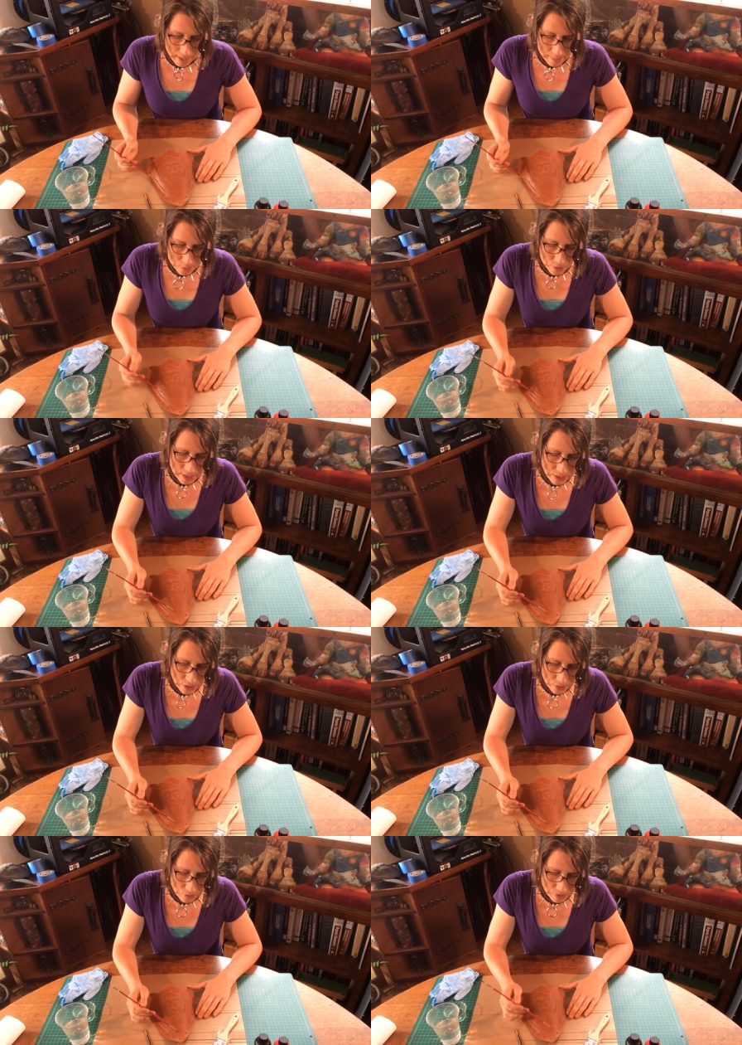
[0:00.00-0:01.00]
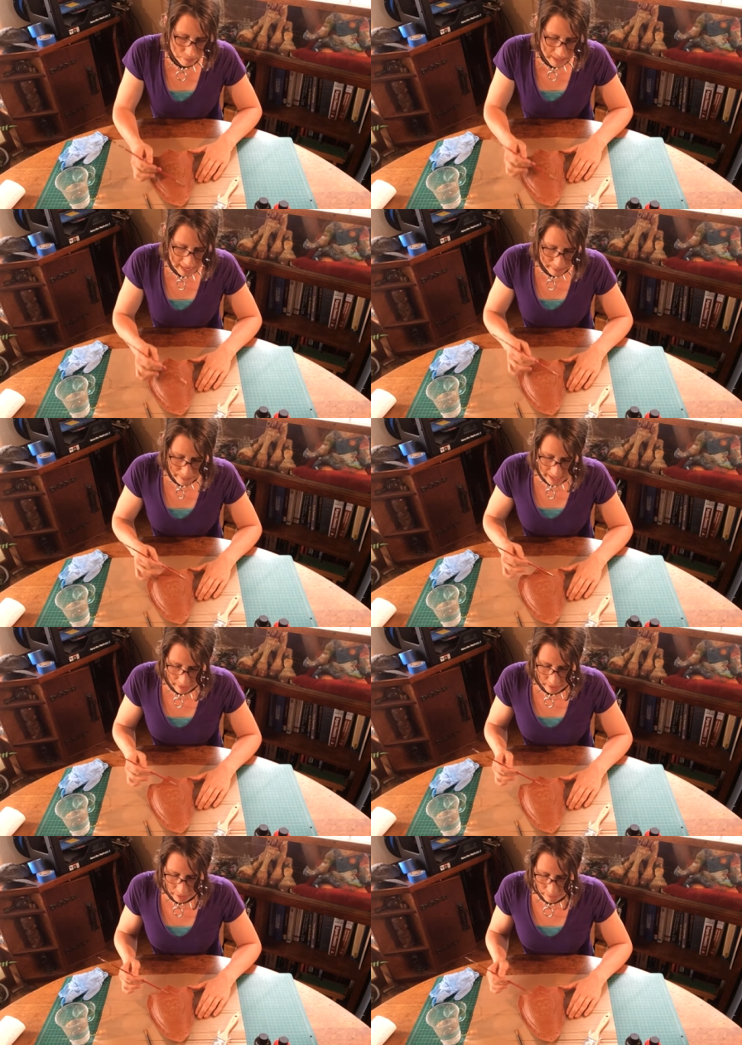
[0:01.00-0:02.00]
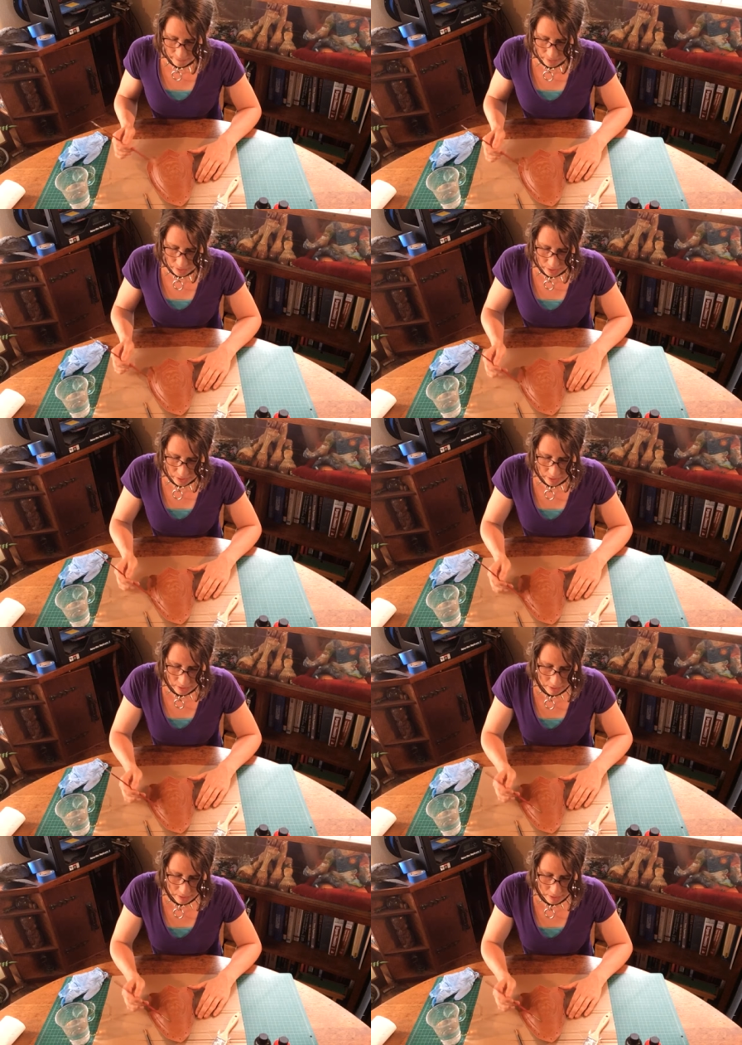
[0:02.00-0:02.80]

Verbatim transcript: I'm going to do the black background first,